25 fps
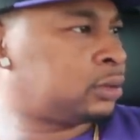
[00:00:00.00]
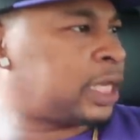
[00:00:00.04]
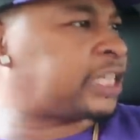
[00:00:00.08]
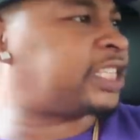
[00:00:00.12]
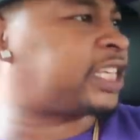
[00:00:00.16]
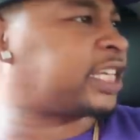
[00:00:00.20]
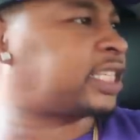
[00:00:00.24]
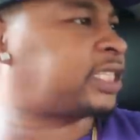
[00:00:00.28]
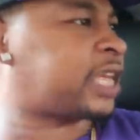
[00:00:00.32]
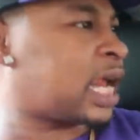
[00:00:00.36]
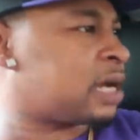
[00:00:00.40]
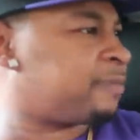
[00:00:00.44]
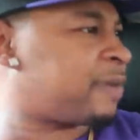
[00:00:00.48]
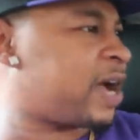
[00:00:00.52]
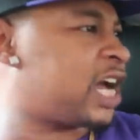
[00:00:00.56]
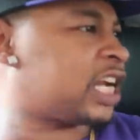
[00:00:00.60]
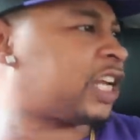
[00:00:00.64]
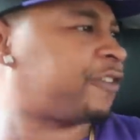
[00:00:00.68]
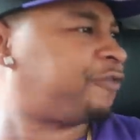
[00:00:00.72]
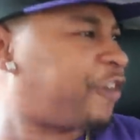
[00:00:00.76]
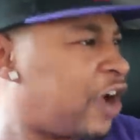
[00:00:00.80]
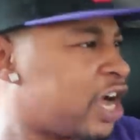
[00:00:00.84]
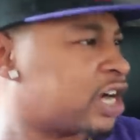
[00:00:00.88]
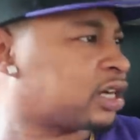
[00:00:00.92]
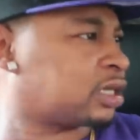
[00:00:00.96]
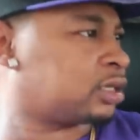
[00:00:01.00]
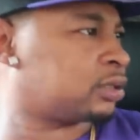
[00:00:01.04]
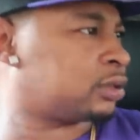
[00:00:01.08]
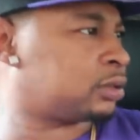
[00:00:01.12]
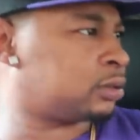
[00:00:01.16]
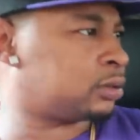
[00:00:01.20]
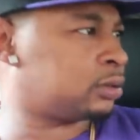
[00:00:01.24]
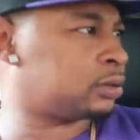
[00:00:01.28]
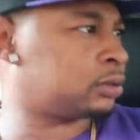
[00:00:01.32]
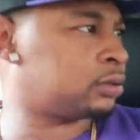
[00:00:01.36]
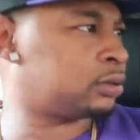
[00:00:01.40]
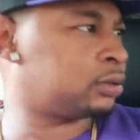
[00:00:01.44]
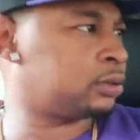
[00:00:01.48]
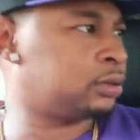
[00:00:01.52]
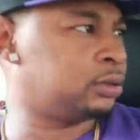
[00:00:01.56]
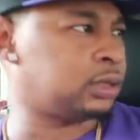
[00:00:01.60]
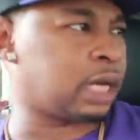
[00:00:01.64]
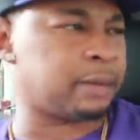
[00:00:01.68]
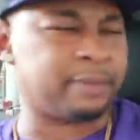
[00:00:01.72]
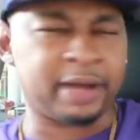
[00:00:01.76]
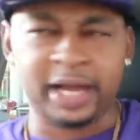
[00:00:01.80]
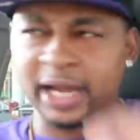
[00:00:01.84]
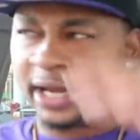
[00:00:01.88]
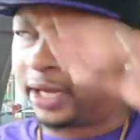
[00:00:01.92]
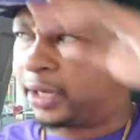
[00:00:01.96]
That's this thing bad as fuck.
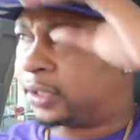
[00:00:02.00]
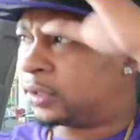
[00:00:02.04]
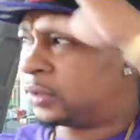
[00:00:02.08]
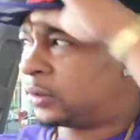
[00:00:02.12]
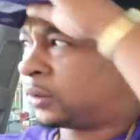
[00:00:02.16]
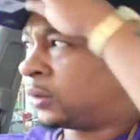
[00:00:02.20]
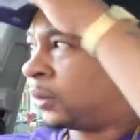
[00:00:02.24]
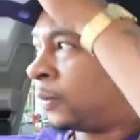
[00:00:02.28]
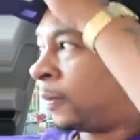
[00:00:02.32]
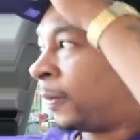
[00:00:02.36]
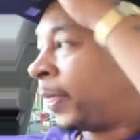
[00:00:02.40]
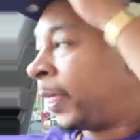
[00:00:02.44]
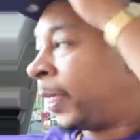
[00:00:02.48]
no matter. Nesha, you